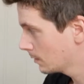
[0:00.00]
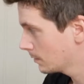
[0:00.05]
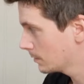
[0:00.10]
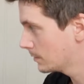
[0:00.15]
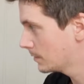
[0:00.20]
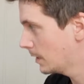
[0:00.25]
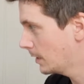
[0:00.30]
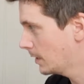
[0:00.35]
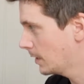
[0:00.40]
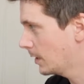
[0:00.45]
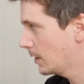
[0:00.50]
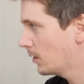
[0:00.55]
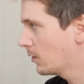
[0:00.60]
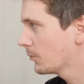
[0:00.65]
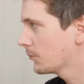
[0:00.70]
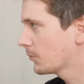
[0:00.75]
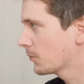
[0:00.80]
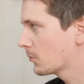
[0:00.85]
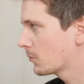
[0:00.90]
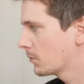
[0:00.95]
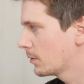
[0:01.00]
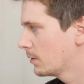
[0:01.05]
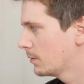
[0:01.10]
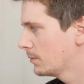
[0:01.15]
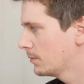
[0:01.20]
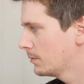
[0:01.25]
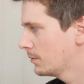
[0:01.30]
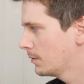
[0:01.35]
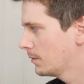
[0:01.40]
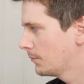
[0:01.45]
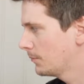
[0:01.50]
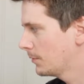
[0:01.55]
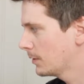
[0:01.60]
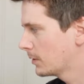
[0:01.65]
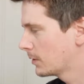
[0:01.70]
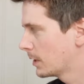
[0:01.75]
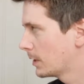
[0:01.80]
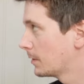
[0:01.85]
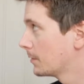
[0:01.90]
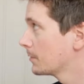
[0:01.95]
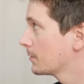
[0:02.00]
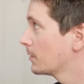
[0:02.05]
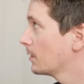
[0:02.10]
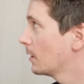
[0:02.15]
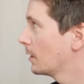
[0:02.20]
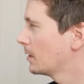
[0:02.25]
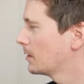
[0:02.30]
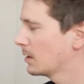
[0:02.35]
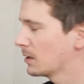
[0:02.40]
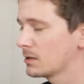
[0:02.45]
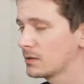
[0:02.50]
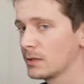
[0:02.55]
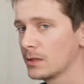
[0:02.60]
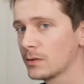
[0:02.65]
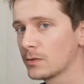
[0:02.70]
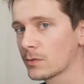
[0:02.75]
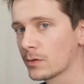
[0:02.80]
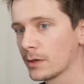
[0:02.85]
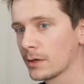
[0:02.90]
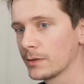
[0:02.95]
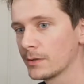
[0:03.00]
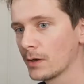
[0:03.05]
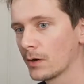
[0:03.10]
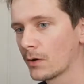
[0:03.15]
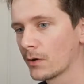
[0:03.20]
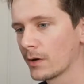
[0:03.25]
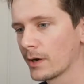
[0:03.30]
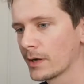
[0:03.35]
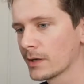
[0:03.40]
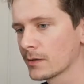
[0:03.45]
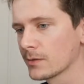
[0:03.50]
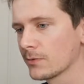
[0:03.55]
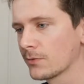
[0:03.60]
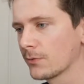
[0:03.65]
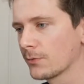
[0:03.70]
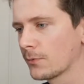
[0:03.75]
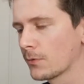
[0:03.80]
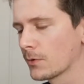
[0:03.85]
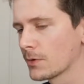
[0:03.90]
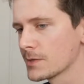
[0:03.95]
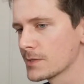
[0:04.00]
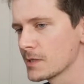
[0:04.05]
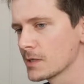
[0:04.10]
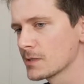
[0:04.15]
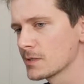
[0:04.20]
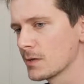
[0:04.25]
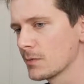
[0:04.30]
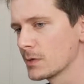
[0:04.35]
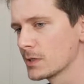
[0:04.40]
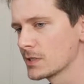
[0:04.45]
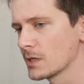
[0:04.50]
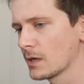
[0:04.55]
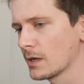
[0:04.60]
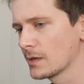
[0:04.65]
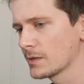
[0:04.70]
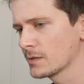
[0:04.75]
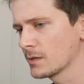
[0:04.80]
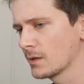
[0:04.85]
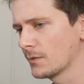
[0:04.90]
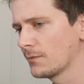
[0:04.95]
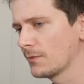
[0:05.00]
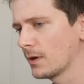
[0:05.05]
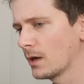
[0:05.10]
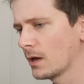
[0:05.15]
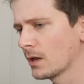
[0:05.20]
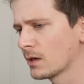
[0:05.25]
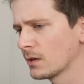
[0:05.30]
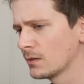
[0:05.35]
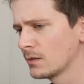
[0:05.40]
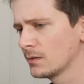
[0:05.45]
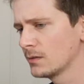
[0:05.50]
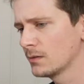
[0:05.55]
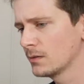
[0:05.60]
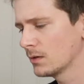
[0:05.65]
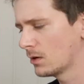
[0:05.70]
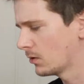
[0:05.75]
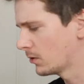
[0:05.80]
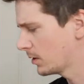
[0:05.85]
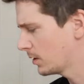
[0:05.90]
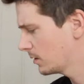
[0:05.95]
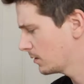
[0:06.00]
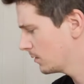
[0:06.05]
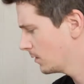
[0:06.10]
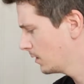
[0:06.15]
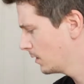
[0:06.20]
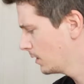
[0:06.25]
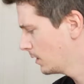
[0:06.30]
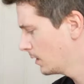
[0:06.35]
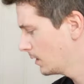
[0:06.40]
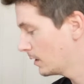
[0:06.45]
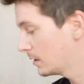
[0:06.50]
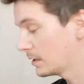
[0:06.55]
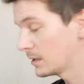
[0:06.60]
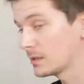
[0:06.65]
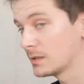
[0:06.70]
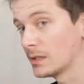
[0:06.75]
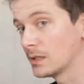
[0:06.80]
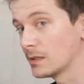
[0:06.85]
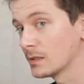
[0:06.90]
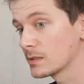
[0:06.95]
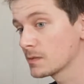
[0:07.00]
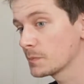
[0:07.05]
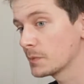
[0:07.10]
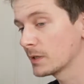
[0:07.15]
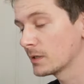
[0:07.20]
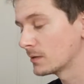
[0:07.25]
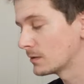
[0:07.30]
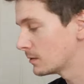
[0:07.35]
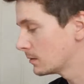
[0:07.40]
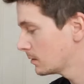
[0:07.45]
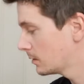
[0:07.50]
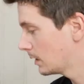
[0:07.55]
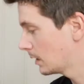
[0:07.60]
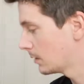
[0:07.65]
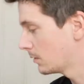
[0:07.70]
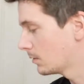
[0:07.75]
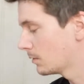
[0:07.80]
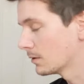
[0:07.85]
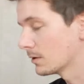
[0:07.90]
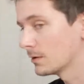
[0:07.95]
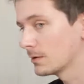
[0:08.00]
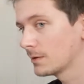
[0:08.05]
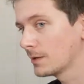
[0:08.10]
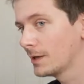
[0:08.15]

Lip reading: then I also figured out I did try the RX 460, which has a fan on it, and it didn't spin at all.